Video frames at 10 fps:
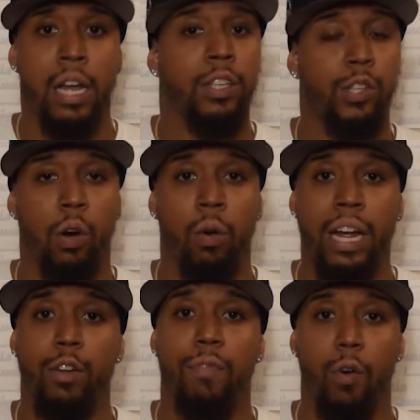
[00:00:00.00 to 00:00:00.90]
So
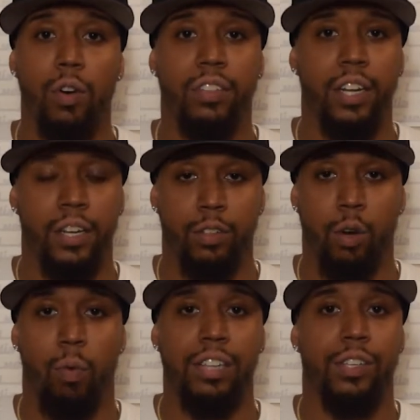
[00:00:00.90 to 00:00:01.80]
in the 4th inning,
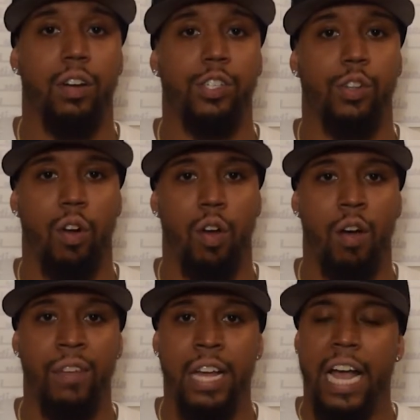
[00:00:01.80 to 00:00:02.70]
the Red Sox start
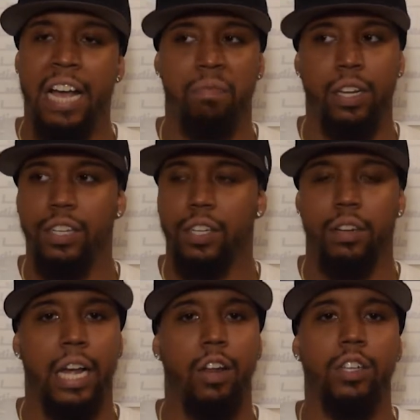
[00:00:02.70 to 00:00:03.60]
off, and
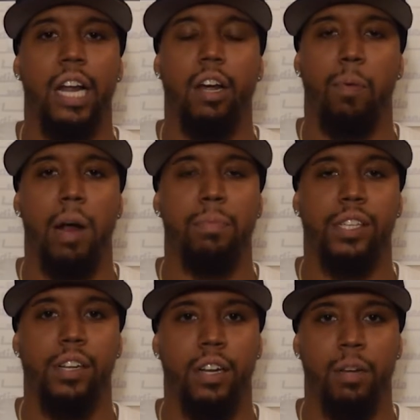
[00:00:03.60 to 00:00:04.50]
listen, it looks like a
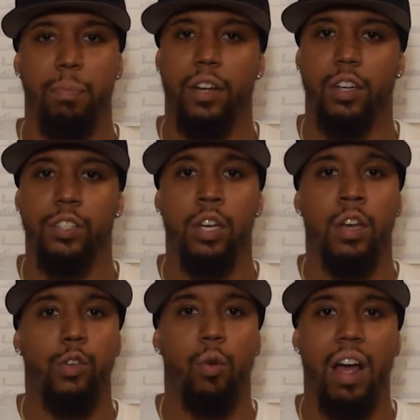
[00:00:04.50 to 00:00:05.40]
promising inning because
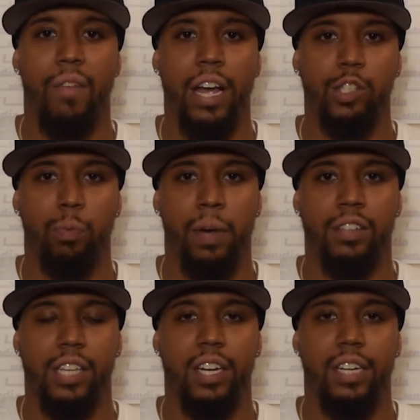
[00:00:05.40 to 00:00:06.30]
you have Andrew
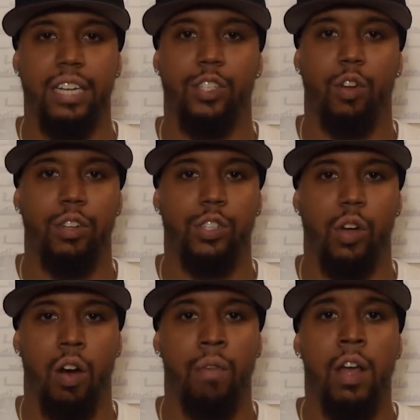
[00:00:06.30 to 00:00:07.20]
Benintendi that starts
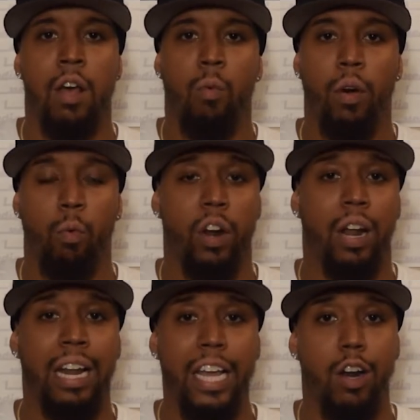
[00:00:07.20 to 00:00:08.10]
off with a
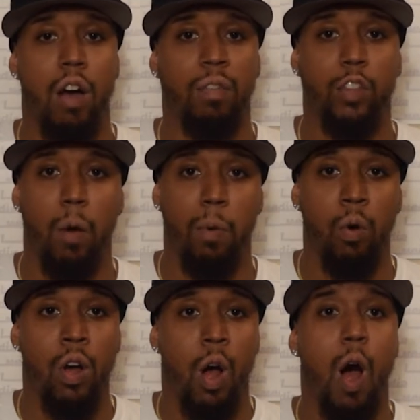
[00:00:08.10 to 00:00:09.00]
leadoff
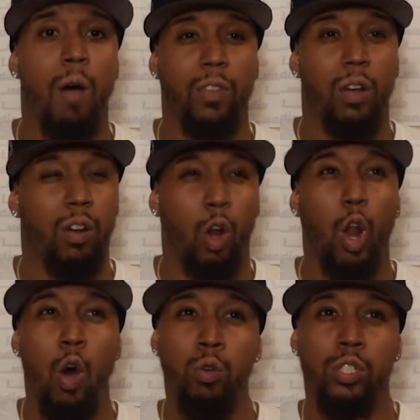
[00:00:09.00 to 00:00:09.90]
double off
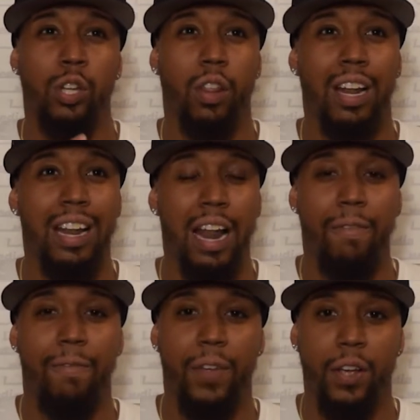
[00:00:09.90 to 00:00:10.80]
close to the
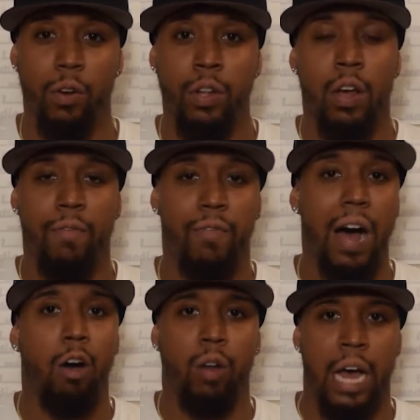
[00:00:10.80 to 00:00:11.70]
left field
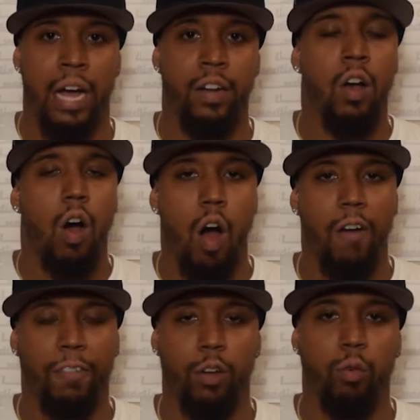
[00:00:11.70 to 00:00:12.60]
foul line
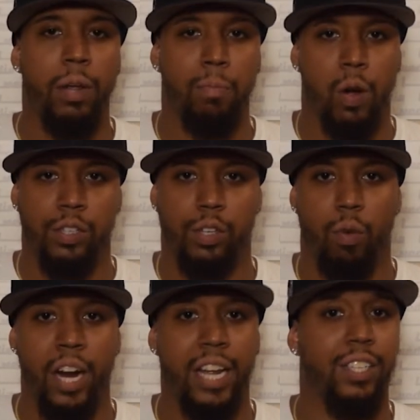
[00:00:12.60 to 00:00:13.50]
off the Green Monster,
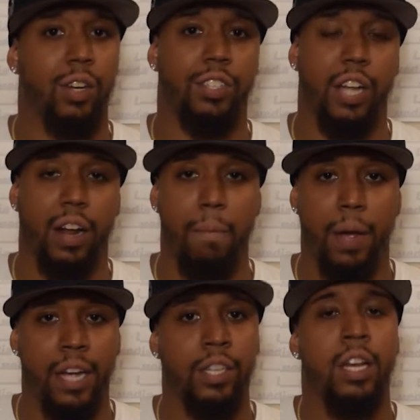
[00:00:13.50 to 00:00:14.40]
right? He's on second
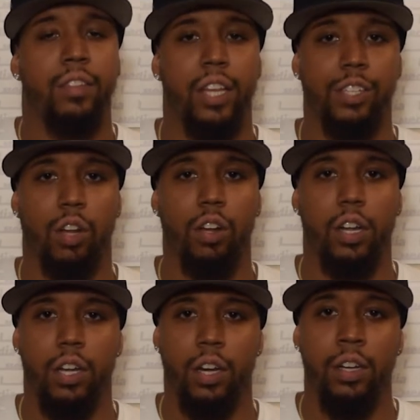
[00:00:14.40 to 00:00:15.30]
base. Things are
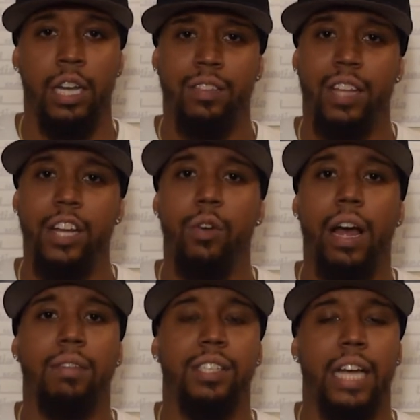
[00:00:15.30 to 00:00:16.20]
looking good. Then you
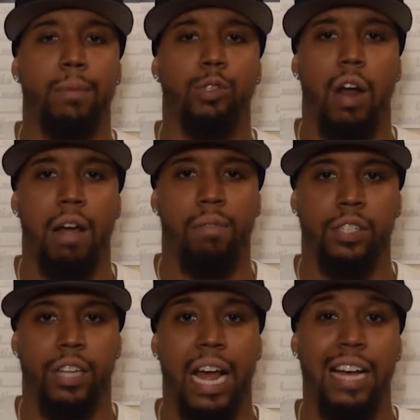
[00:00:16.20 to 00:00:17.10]
have Sam
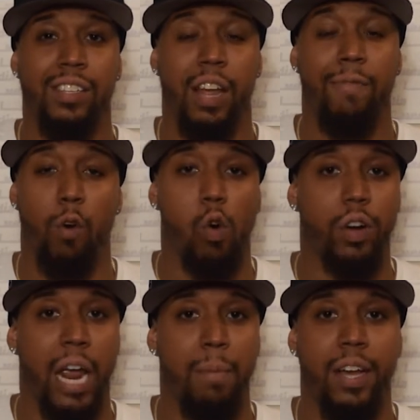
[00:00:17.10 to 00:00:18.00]
Travis that has a
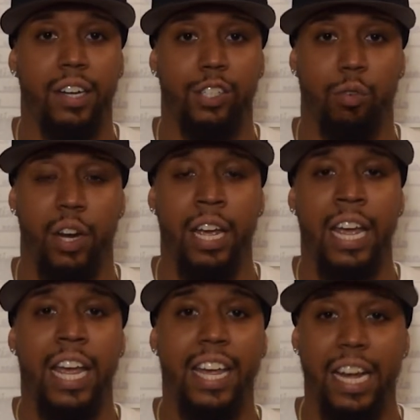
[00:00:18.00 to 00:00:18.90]
4-game hitting streak.
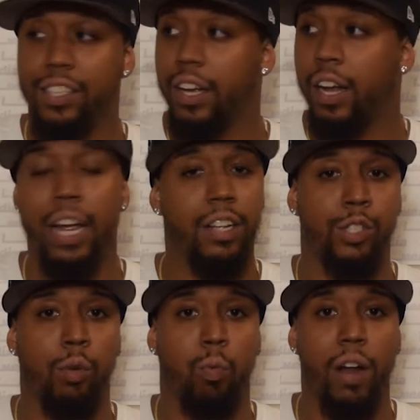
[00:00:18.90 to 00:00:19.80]
He gets a
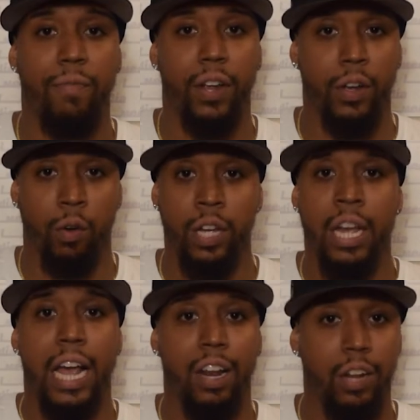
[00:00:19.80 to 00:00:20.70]
hit to right field.
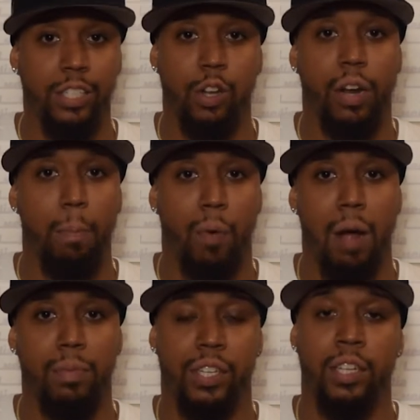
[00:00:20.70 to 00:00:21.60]
It's looking
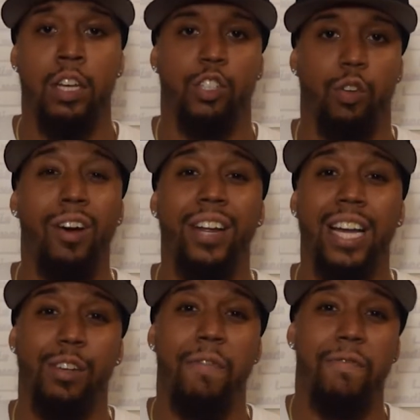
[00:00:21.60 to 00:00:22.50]
promising. So now he
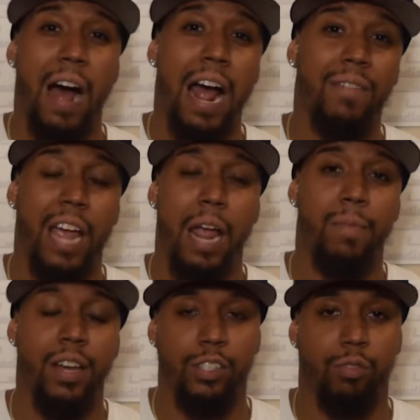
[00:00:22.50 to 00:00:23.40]
has a
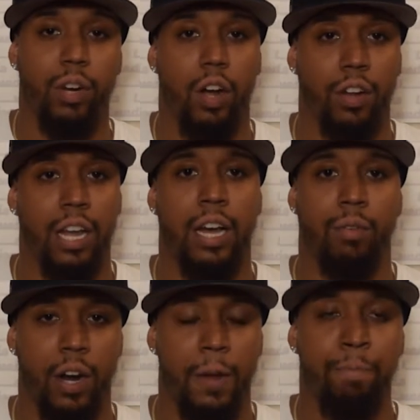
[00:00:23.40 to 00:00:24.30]
5-game hitting streak on the
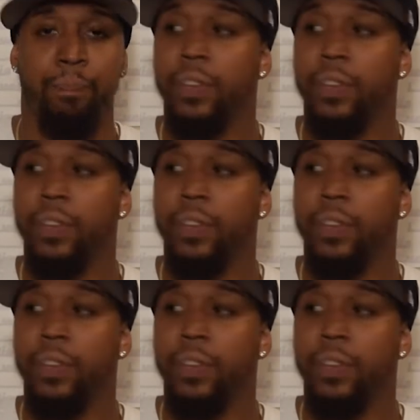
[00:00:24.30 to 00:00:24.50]
line, right?